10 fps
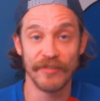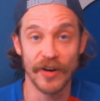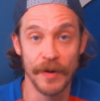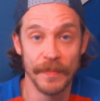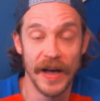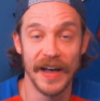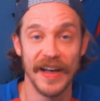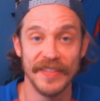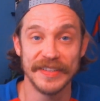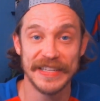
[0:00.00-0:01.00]
from
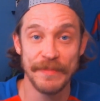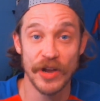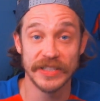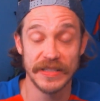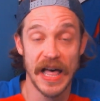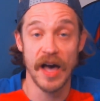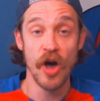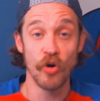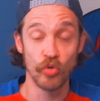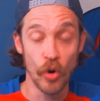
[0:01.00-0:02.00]
the same year as La
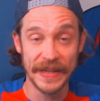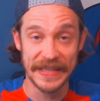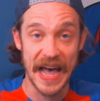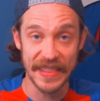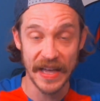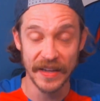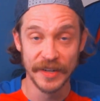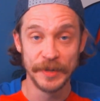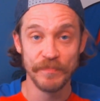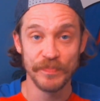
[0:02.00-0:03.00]
Romentada.
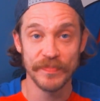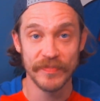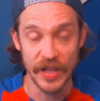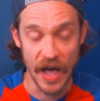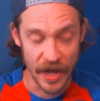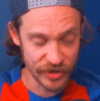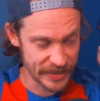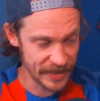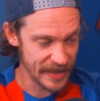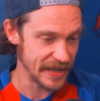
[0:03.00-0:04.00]

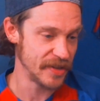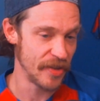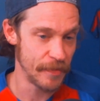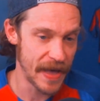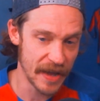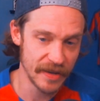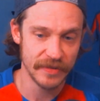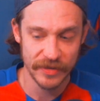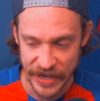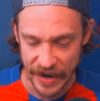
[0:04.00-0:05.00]
Andres Iniesta on the back.
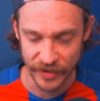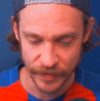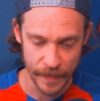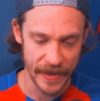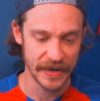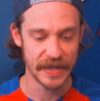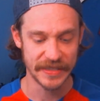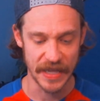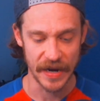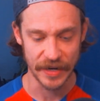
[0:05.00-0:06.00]
Shout out to my man,
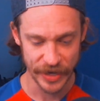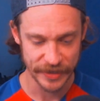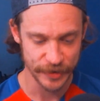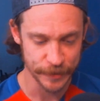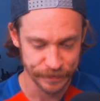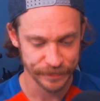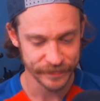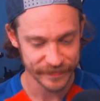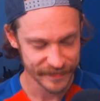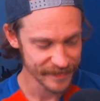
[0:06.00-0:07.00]
San Andres.
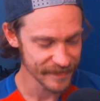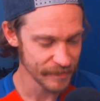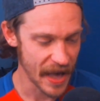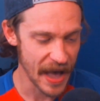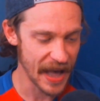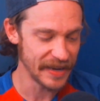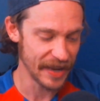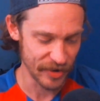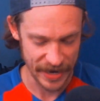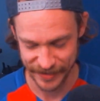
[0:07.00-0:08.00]
I
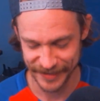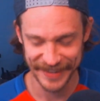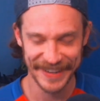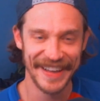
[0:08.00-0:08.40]
digress.